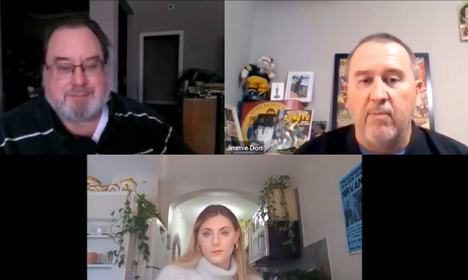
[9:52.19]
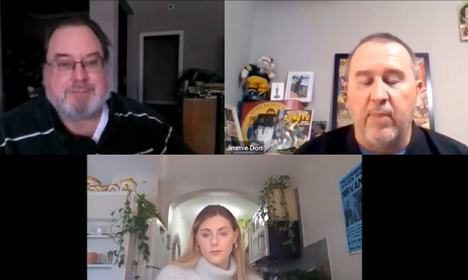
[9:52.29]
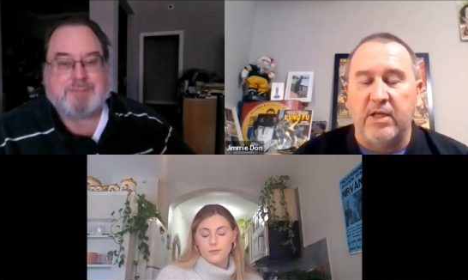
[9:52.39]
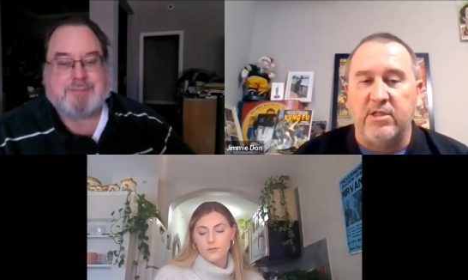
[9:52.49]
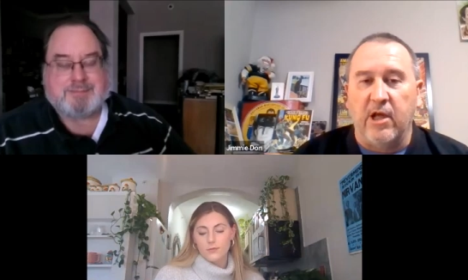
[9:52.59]

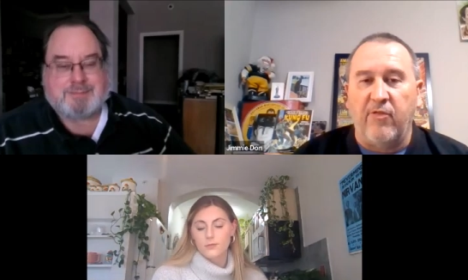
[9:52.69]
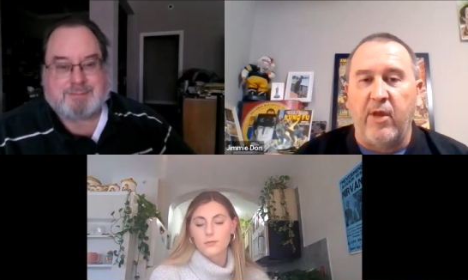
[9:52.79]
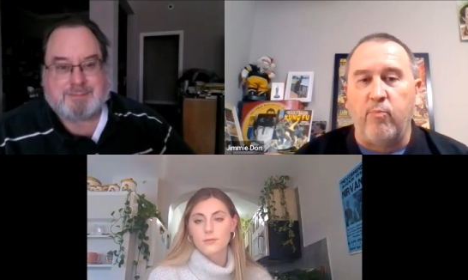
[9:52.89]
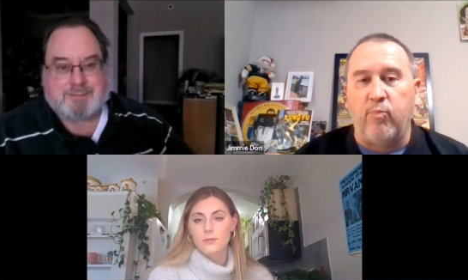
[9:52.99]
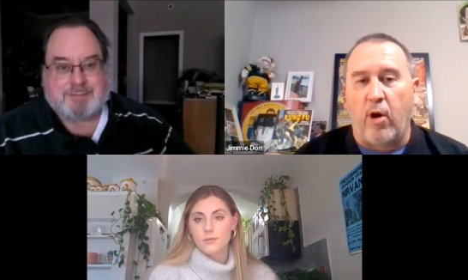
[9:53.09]
Speaker 1: But uh,
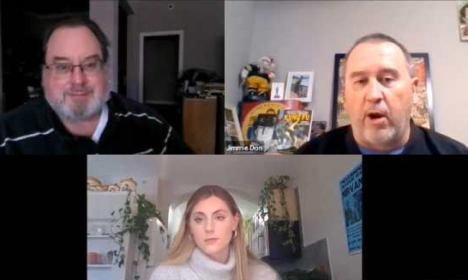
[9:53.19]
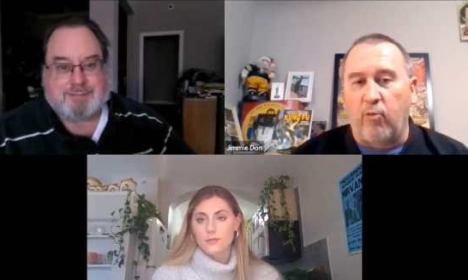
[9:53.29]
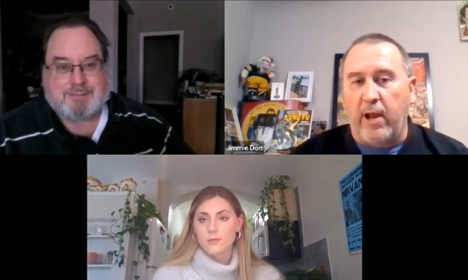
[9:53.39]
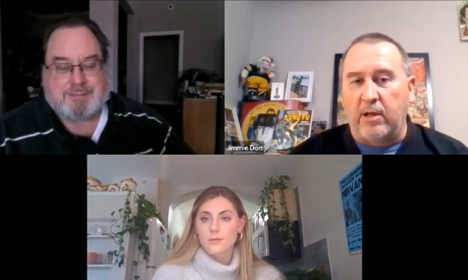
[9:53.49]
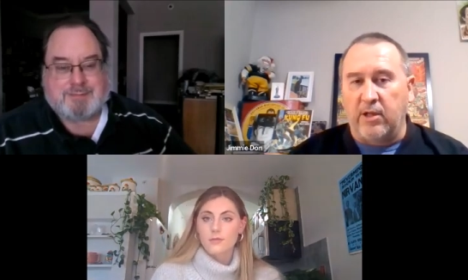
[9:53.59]
they brought
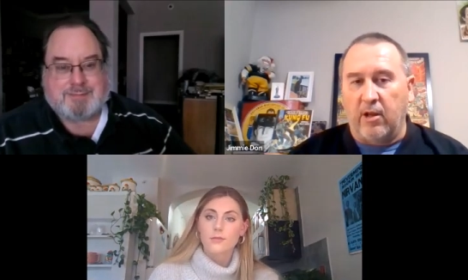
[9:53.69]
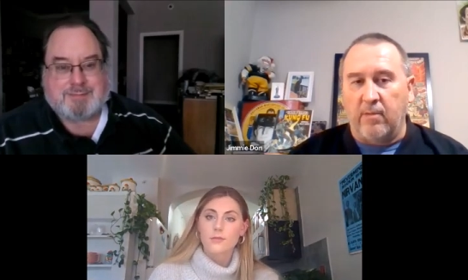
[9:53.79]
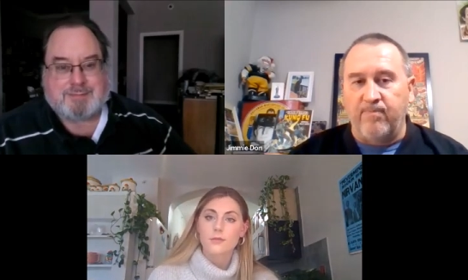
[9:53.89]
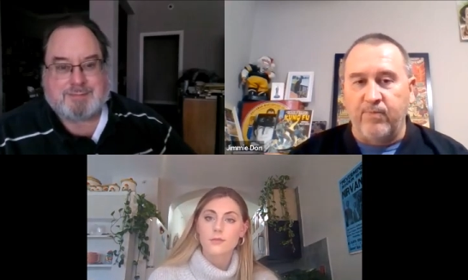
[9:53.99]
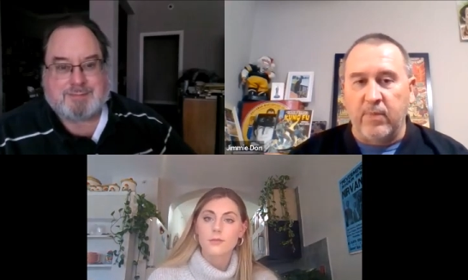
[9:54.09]
around
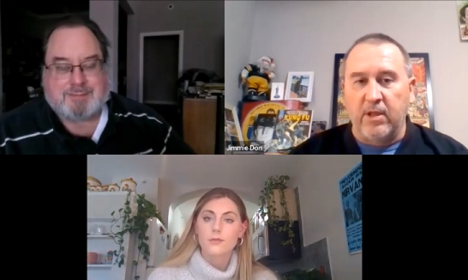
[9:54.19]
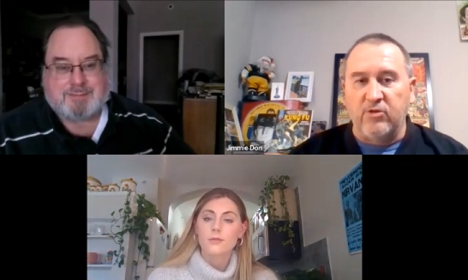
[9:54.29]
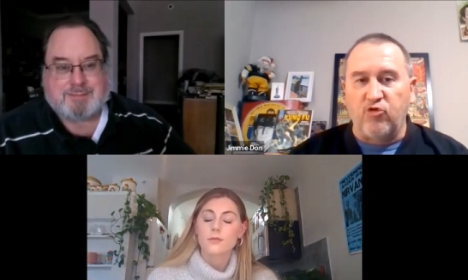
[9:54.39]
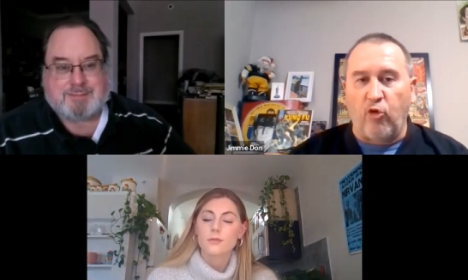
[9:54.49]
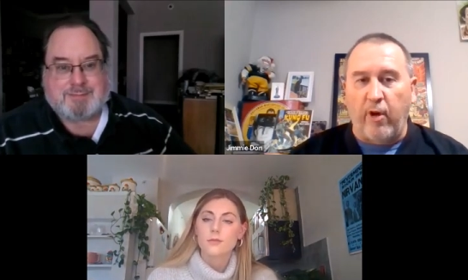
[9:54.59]
little
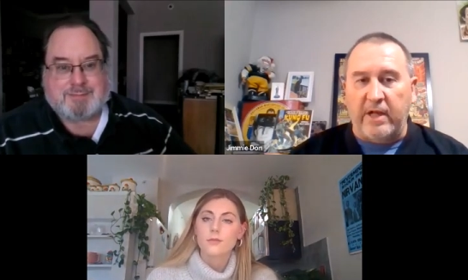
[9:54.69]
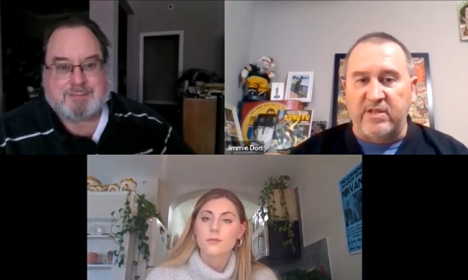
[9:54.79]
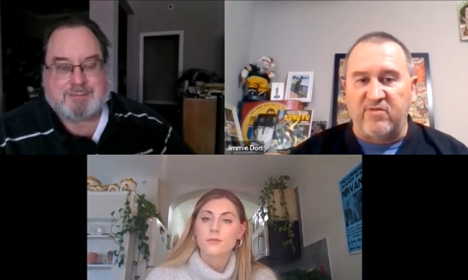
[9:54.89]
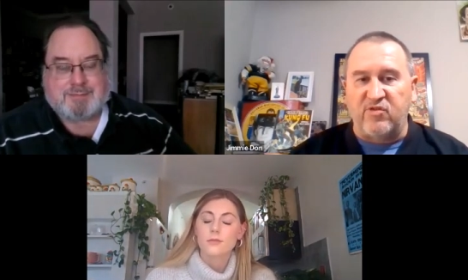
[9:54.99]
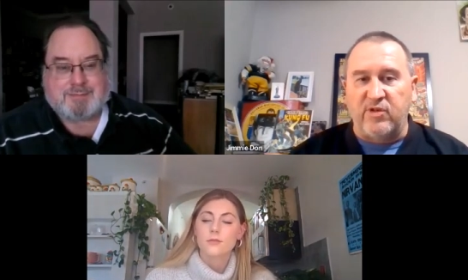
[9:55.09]

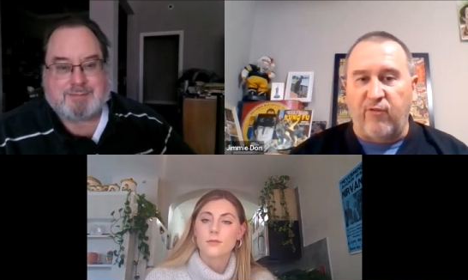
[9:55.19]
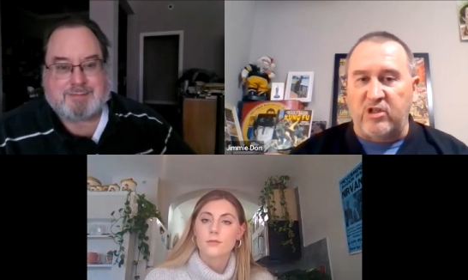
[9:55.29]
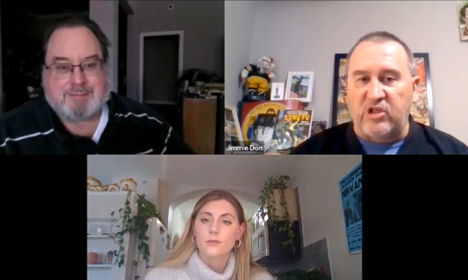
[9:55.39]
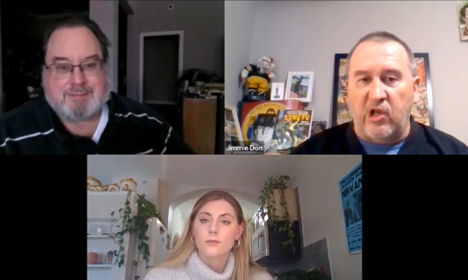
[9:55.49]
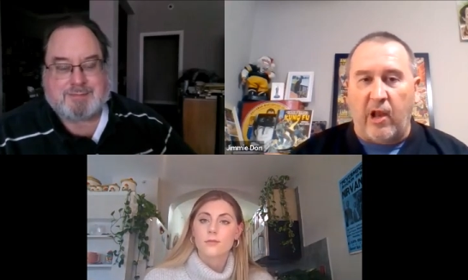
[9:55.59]
trays of
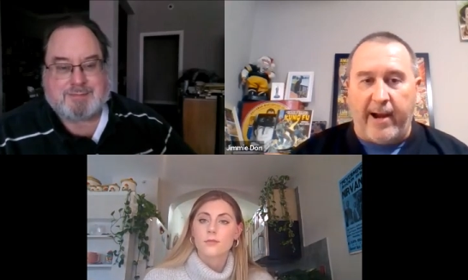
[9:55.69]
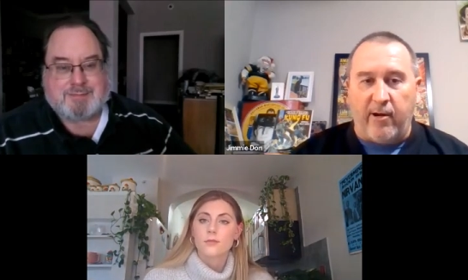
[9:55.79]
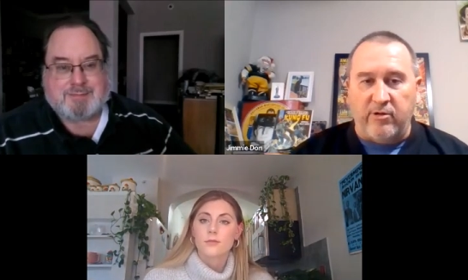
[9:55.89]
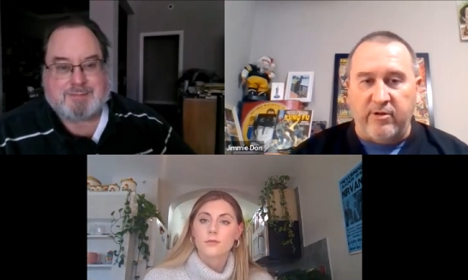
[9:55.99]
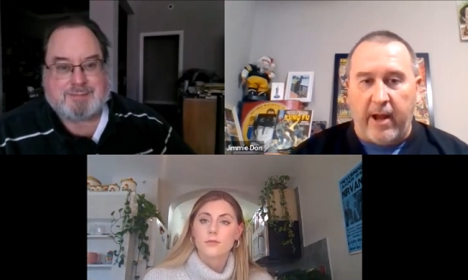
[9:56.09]
different
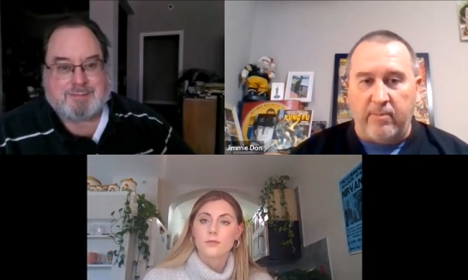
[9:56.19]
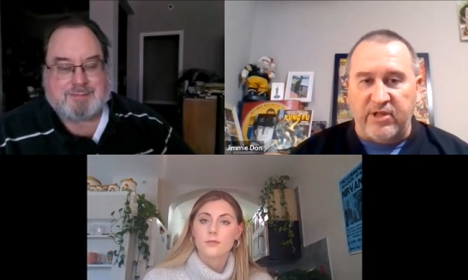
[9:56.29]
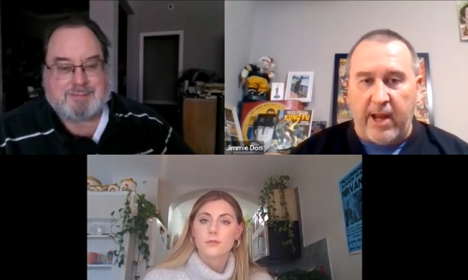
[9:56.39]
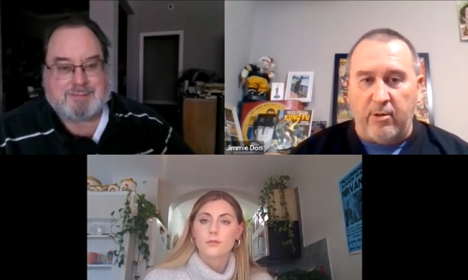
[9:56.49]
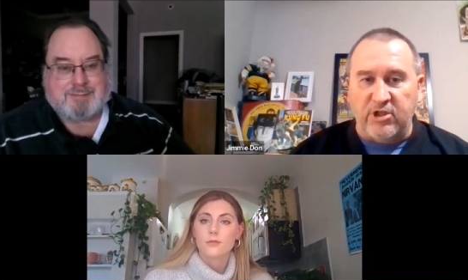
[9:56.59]
slider type
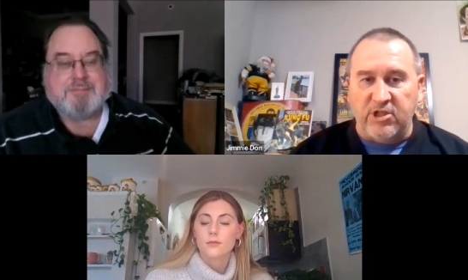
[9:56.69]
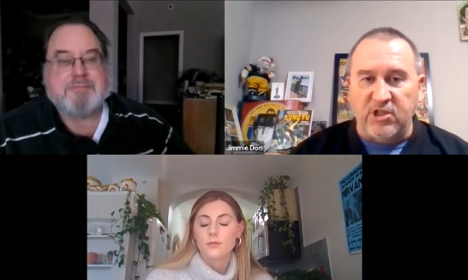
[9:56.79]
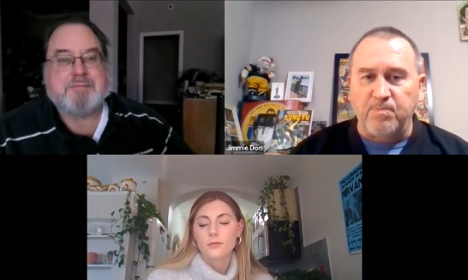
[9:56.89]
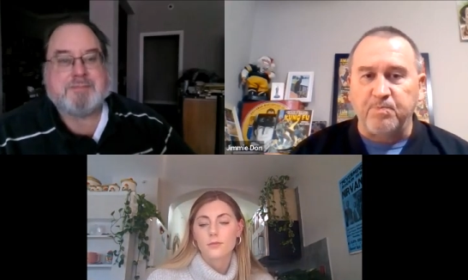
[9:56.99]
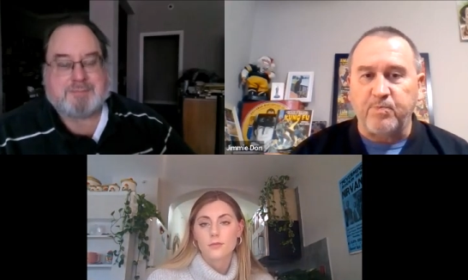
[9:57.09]
sandwiches,